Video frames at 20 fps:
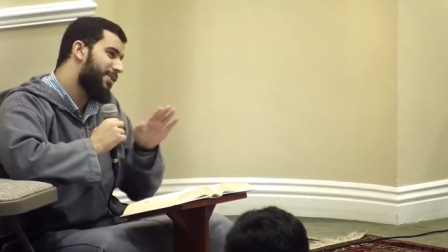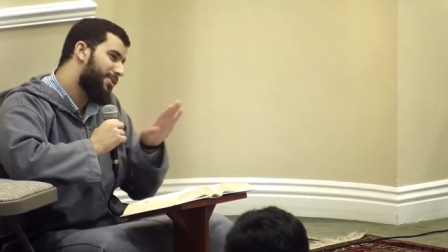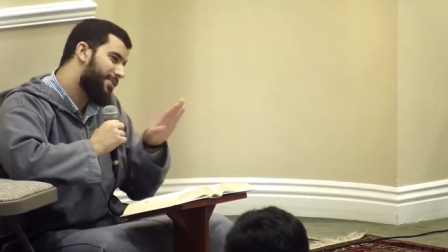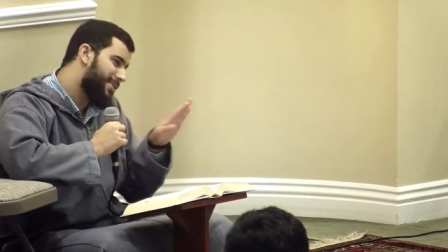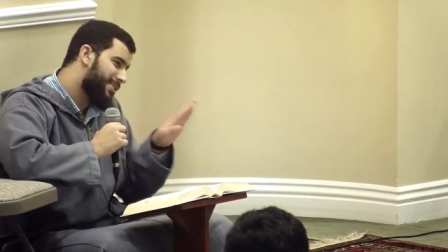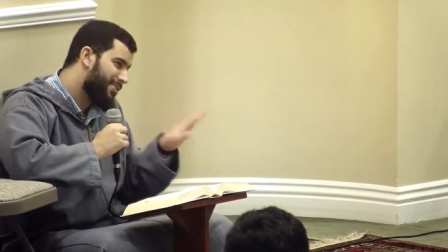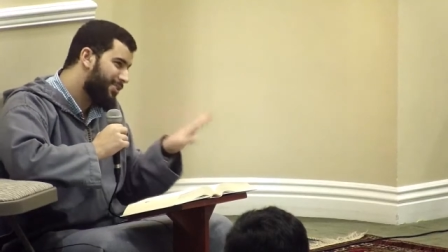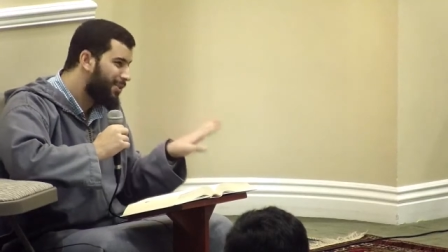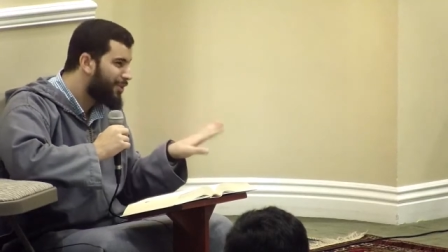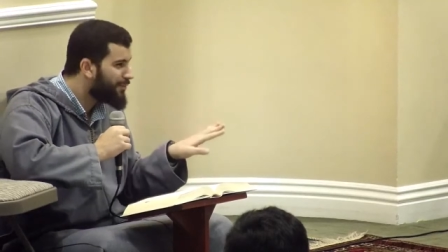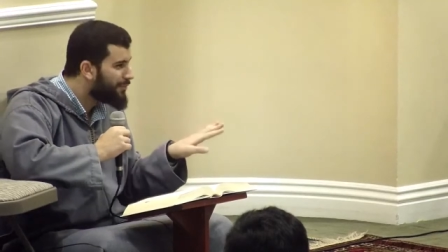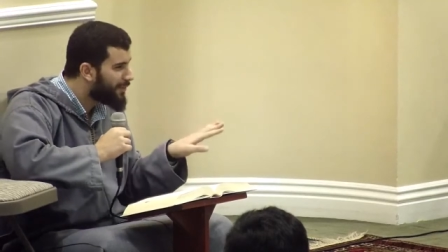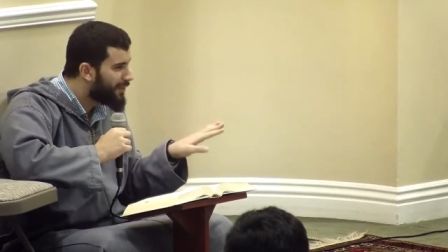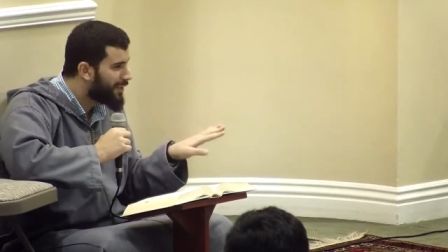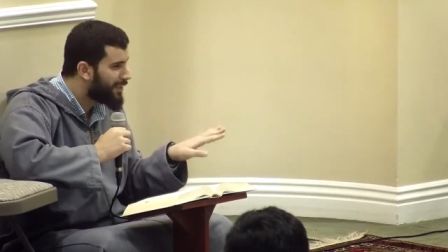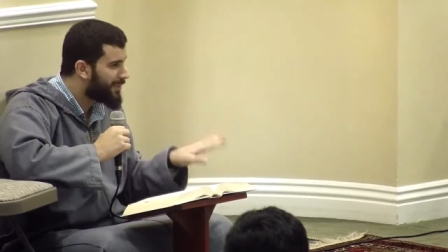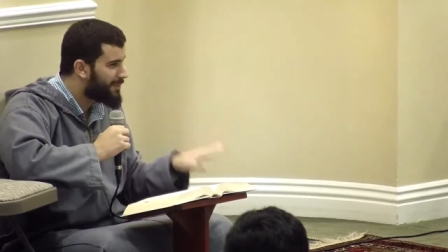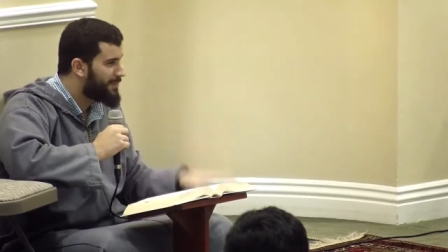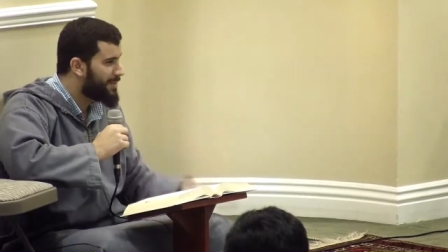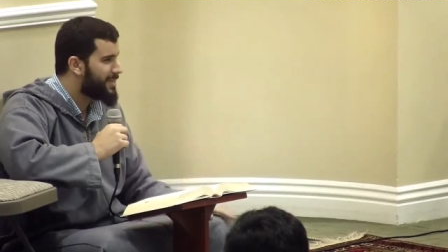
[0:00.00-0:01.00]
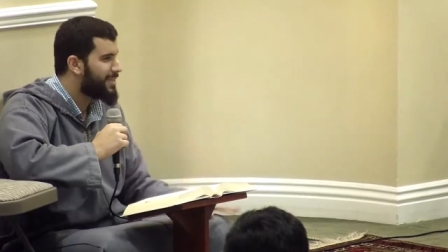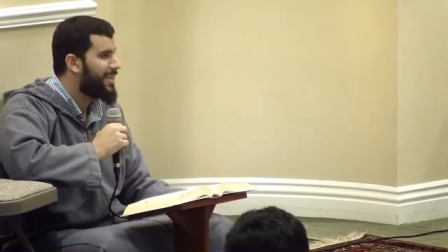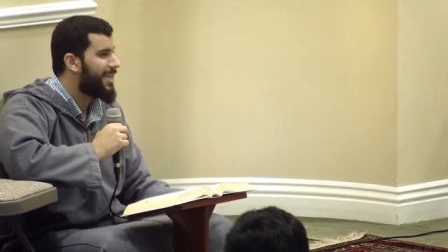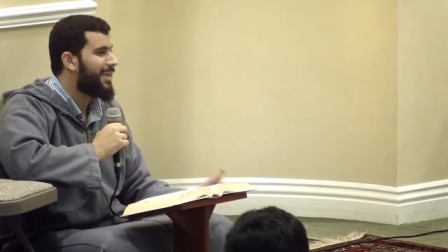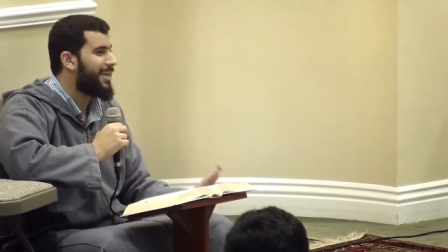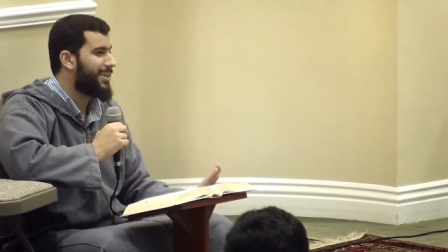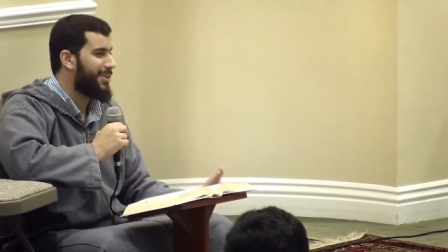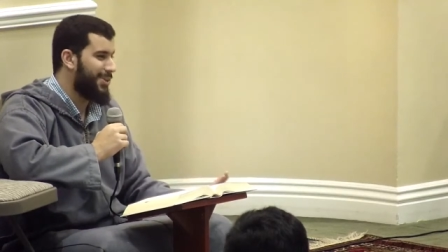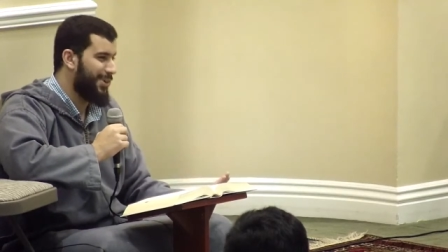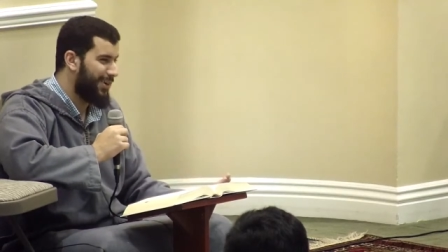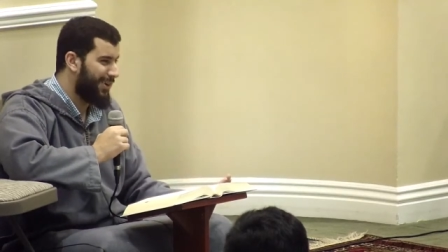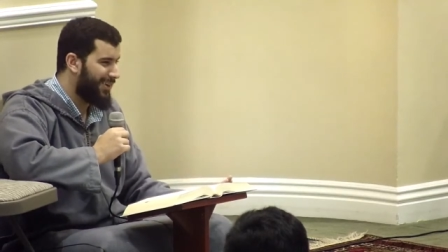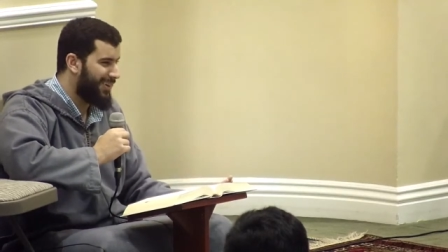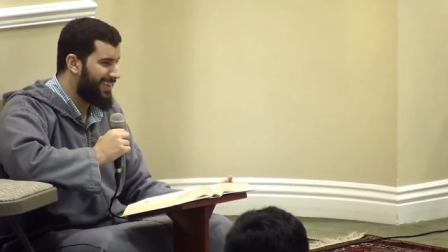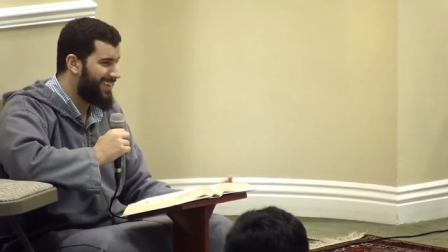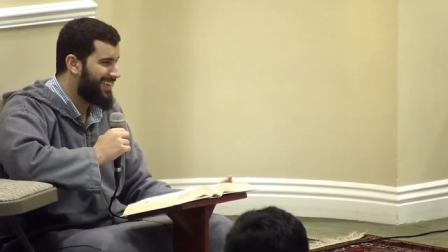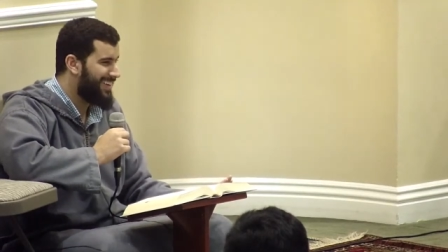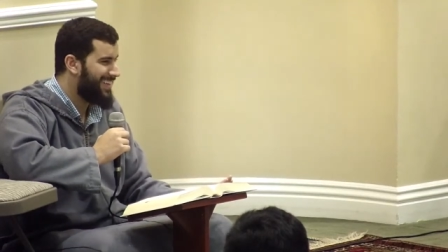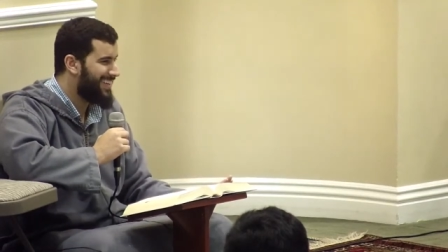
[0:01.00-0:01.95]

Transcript: oh, just overlook the mistake. No.